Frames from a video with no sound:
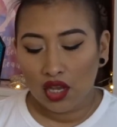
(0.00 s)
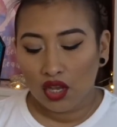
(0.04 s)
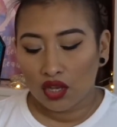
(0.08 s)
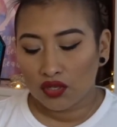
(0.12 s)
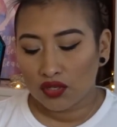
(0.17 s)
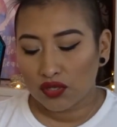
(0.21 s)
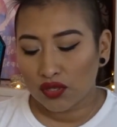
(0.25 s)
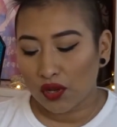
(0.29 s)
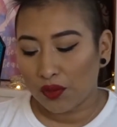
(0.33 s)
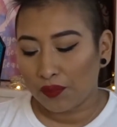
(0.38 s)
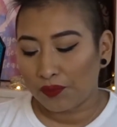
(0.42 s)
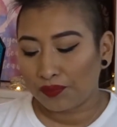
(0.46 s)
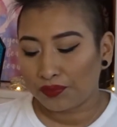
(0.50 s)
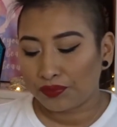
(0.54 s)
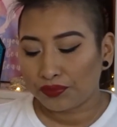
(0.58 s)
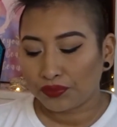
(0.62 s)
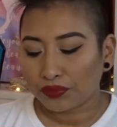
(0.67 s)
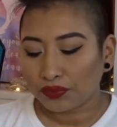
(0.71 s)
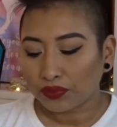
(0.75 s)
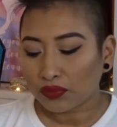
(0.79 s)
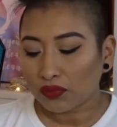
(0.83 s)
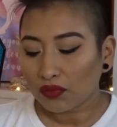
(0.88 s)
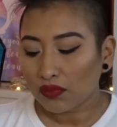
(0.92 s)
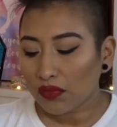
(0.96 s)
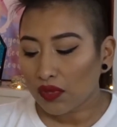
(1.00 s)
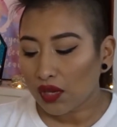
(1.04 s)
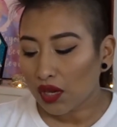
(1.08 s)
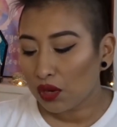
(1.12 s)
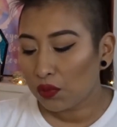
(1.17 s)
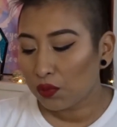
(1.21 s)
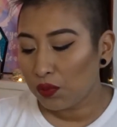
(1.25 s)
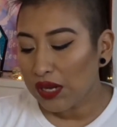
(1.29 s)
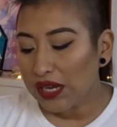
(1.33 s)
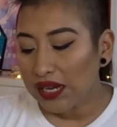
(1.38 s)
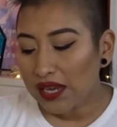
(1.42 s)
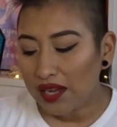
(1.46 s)
So
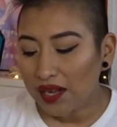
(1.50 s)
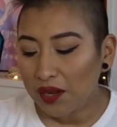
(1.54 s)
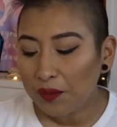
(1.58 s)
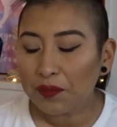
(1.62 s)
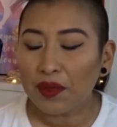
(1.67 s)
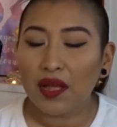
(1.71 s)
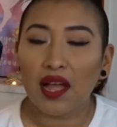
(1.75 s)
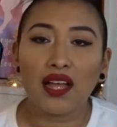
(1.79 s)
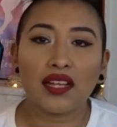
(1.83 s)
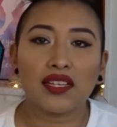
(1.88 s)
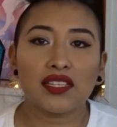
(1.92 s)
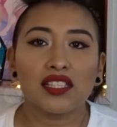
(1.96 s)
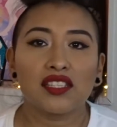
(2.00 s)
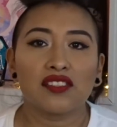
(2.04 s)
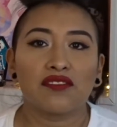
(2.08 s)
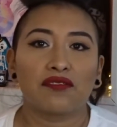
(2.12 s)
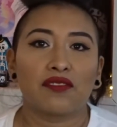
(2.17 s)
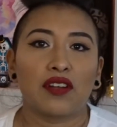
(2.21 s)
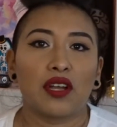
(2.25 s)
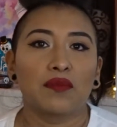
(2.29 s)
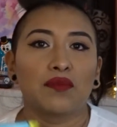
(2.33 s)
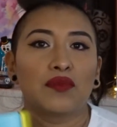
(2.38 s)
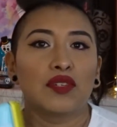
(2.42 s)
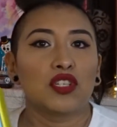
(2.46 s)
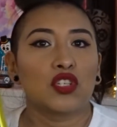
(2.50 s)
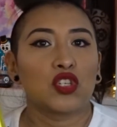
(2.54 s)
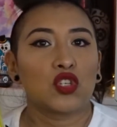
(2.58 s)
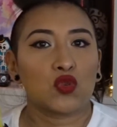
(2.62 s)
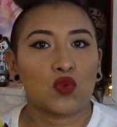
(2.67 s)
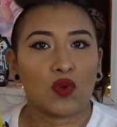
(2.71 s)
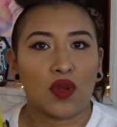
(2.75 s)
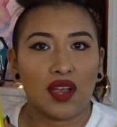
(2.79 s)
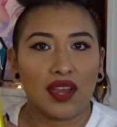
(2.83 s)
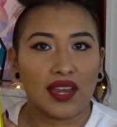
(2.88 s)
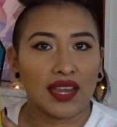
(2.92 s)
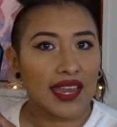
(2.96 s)
we got a box from
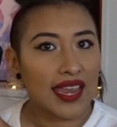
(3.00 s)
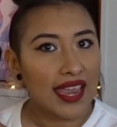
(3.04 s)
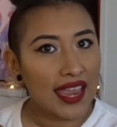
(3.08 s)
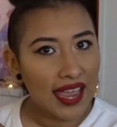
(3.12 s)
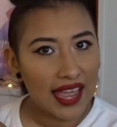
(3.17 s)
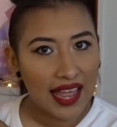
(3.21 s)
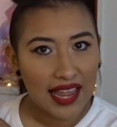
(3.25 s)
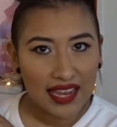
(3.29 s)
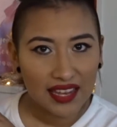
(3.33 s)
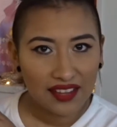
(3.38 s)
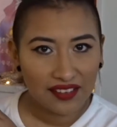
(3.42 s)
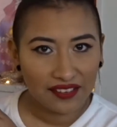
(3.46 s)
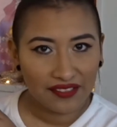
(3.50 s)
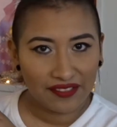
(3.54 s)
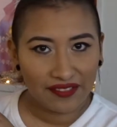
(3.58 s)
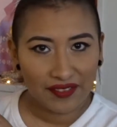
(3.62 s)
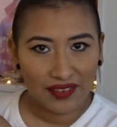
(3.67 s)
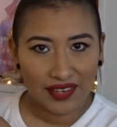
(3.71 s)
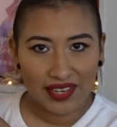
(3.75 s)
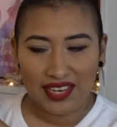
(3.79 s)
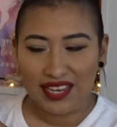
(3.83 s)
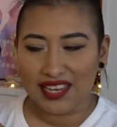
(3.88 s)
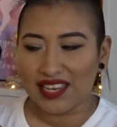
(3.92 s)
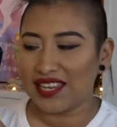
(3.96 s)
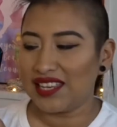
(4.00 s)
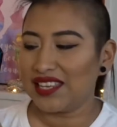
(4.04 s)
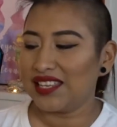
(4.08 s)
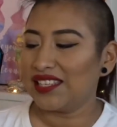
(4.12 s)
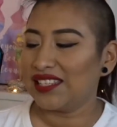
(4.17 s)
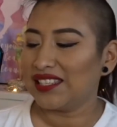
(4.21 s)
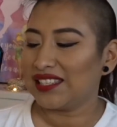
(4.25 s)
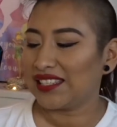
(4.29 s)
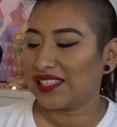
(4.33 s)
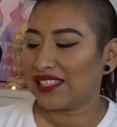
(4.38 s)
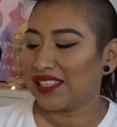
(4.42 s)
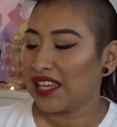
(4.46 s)
Drunk
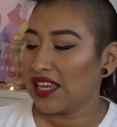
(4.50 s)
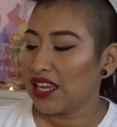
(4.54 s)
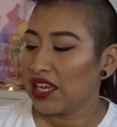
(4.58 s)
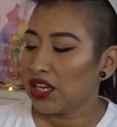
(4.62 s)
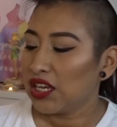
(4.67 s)
Elephant,